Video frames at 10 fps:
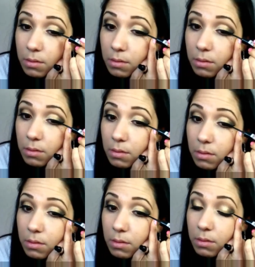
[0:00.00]

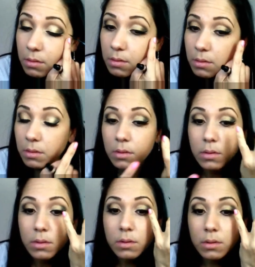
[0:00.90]

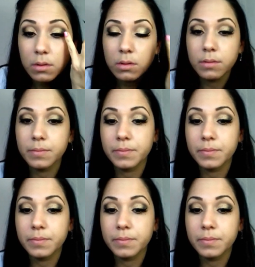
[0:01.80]
(no one is talking)